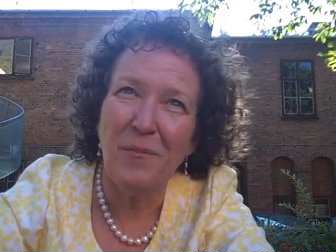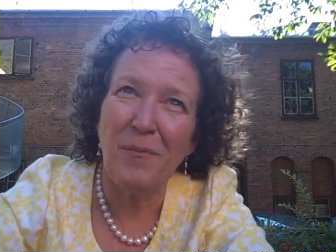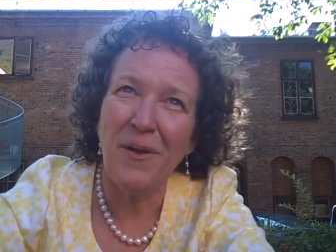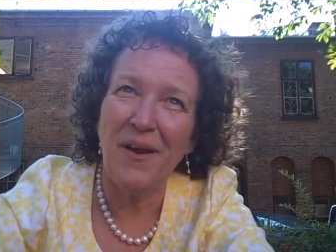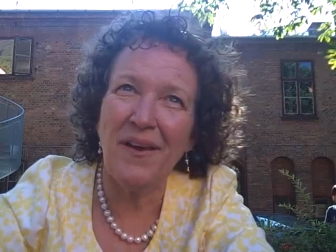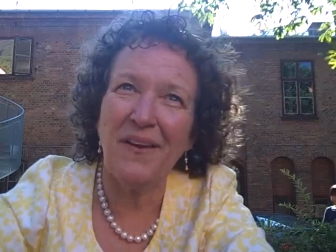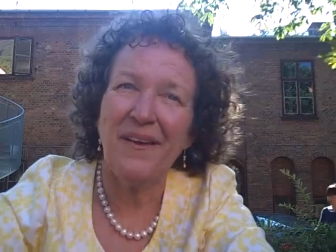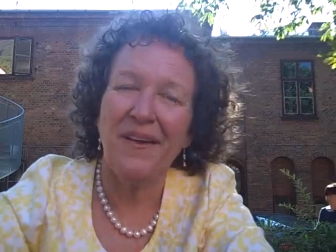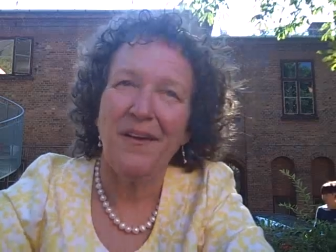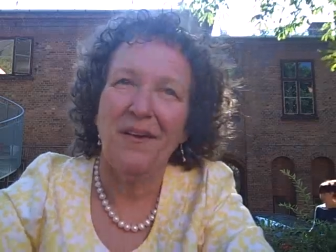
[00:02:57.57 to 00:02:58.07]

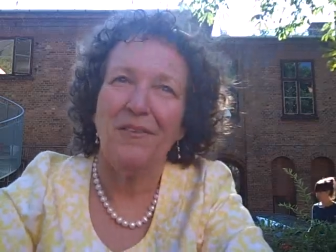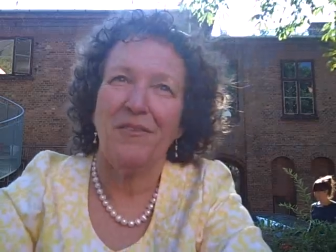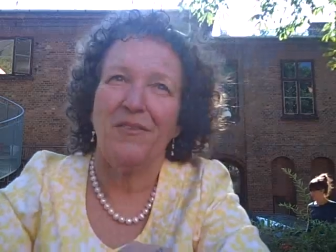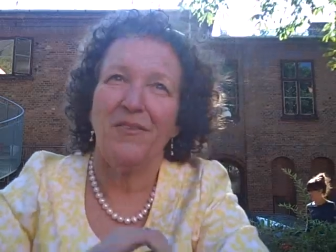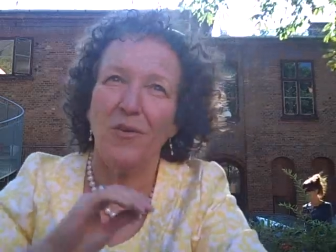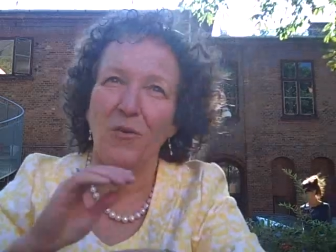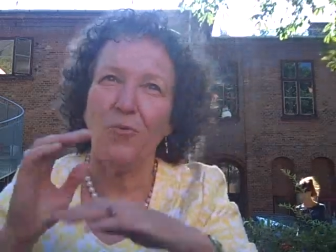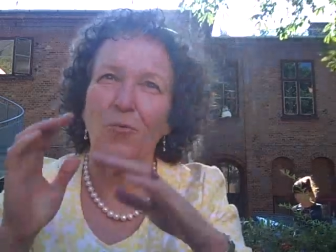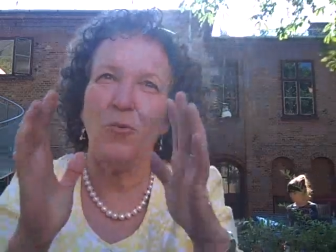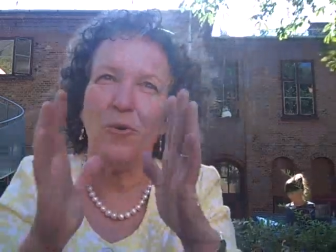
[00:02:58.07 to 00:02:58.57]
But
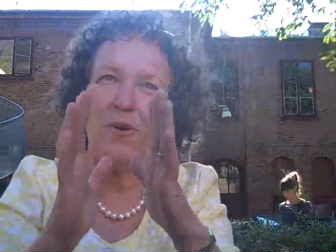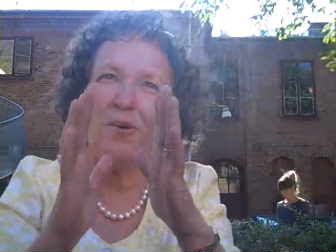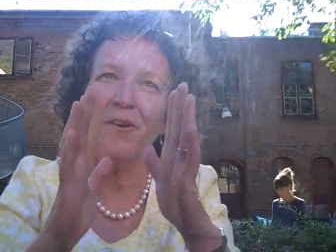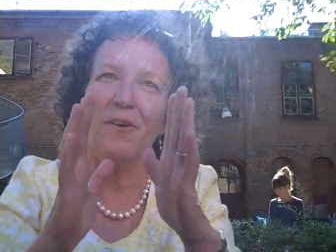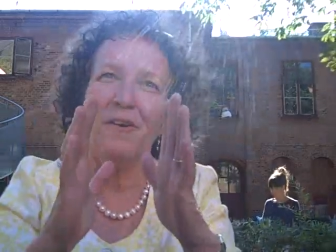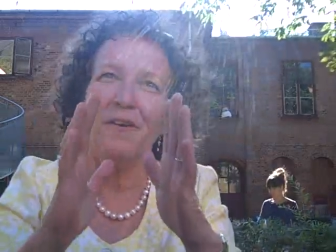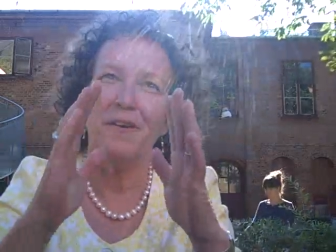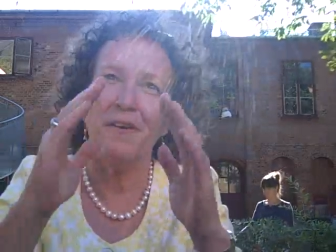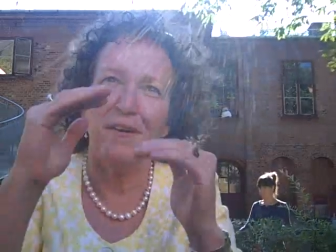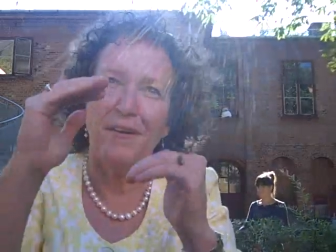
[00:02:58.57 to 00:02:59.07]
the
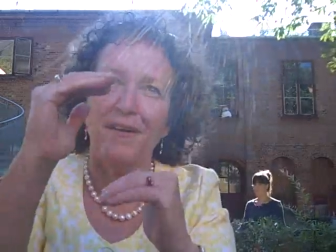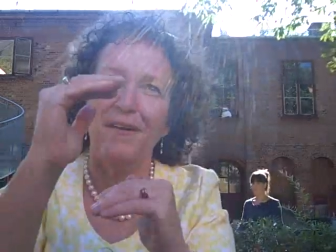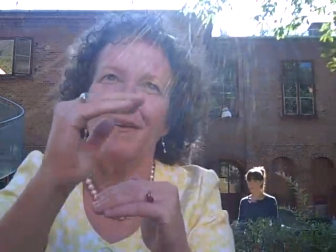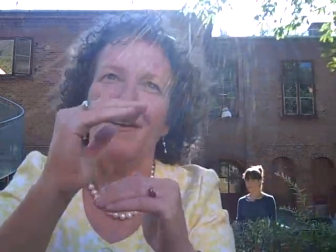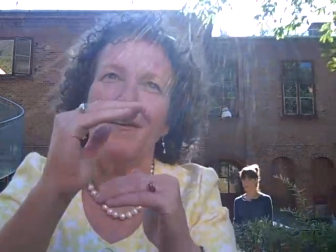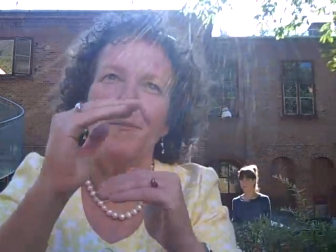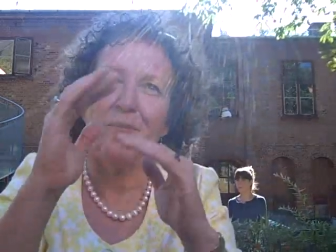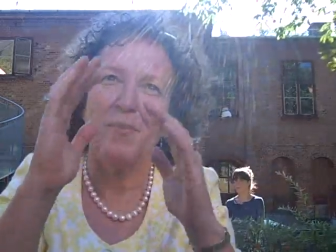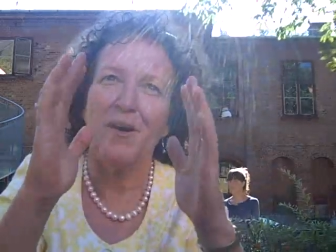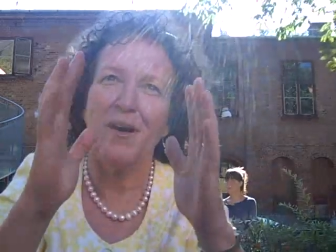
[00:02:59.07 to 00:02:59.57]
word,
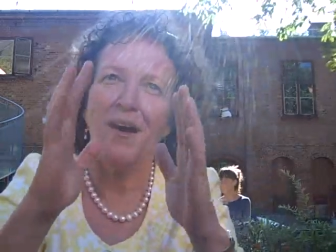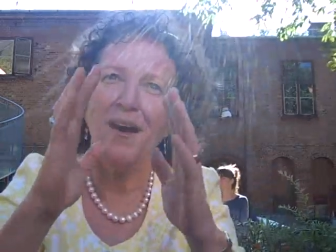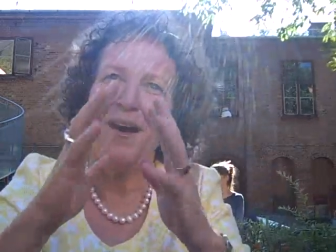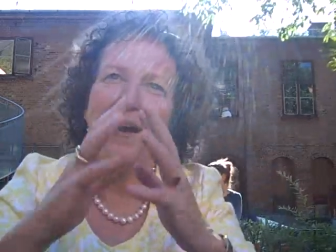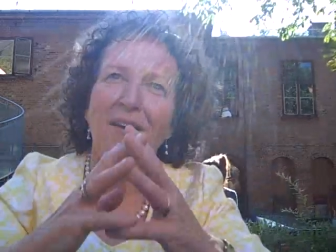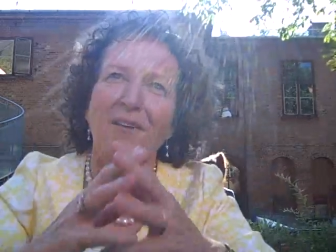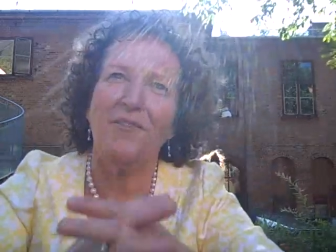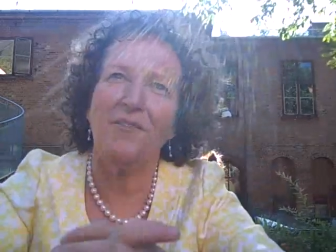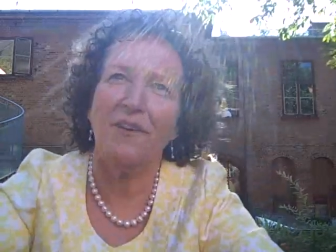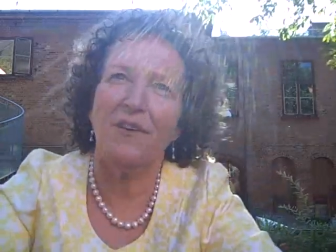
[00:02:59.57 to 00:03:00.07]

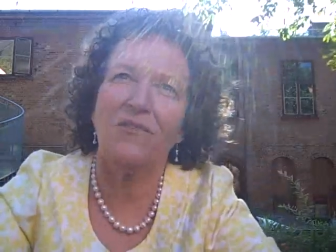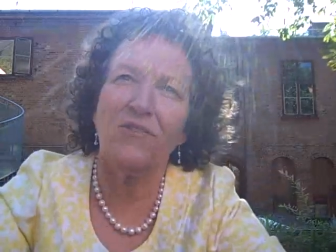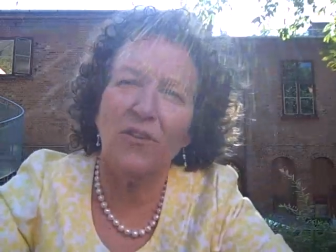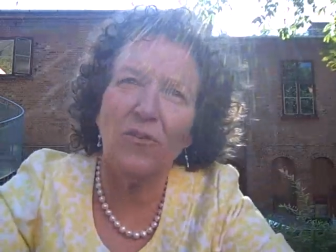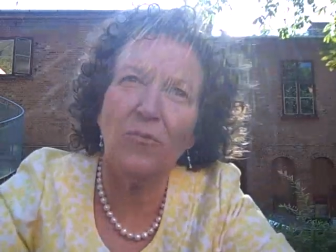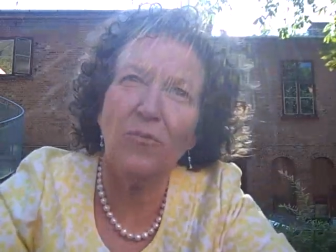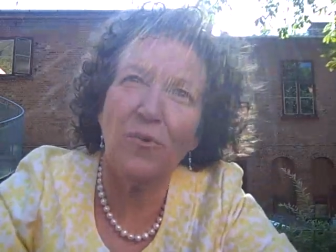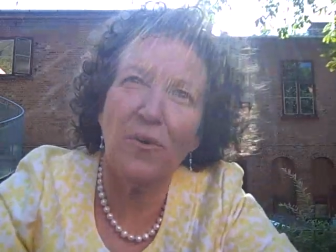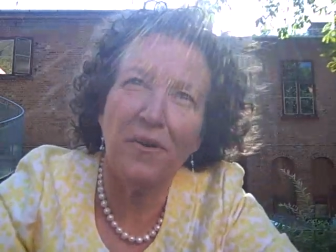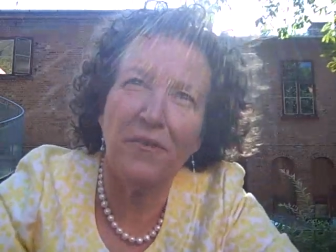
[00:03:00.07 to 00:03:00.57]
because it's
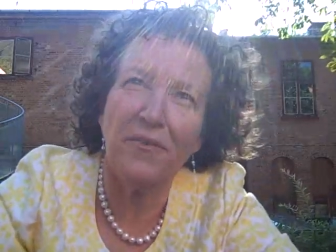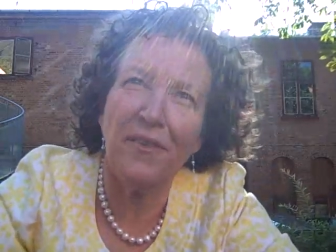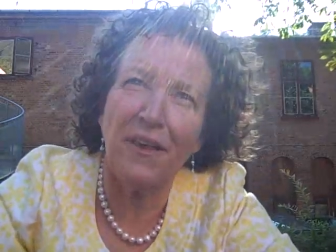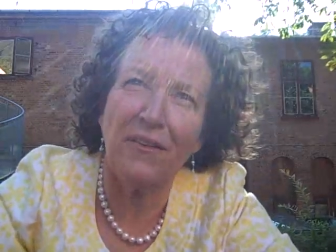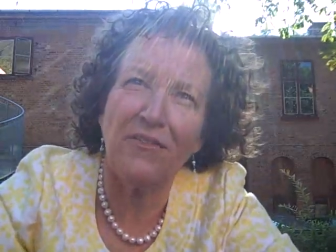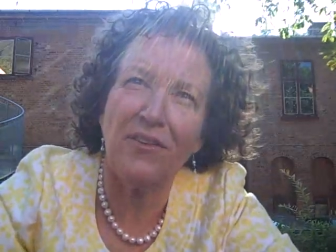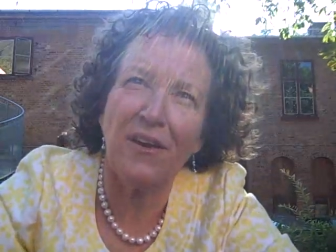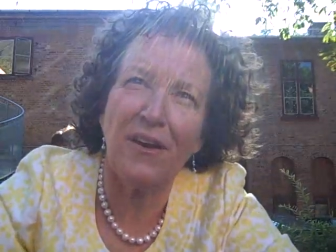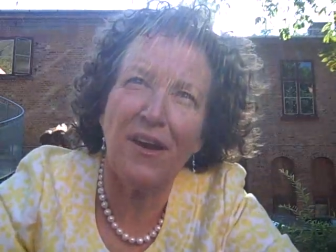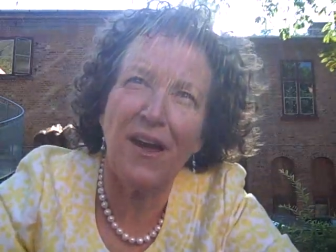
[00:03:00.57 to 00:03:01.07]
a word
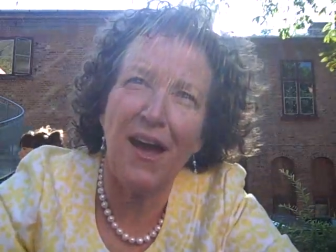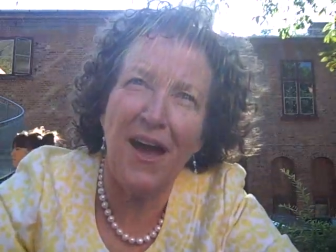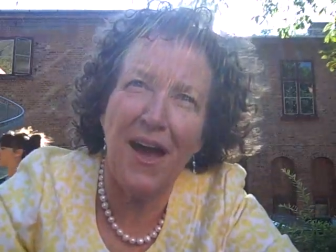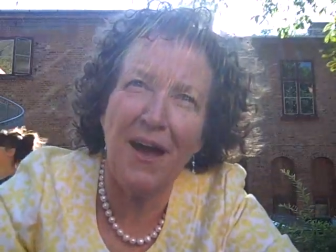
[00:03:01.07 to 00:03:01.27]
that's a